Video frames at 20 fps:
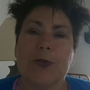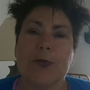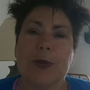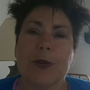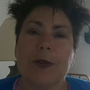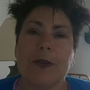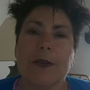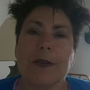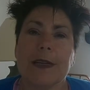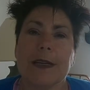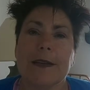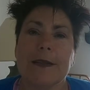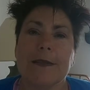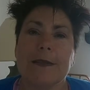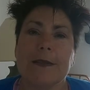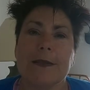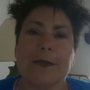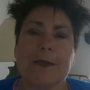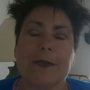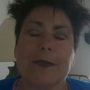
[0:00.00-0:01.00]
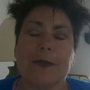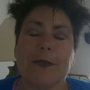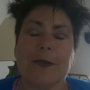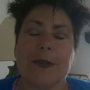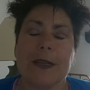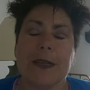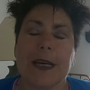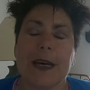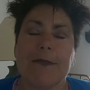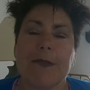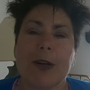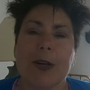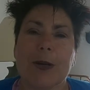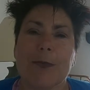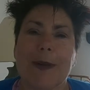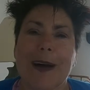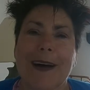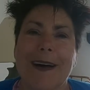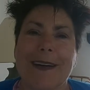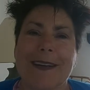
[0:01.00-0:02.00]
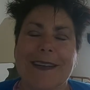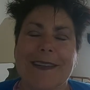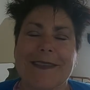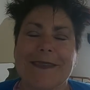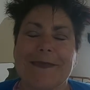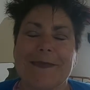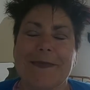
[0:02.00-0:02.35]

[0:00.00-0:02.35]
world and you'll never look back.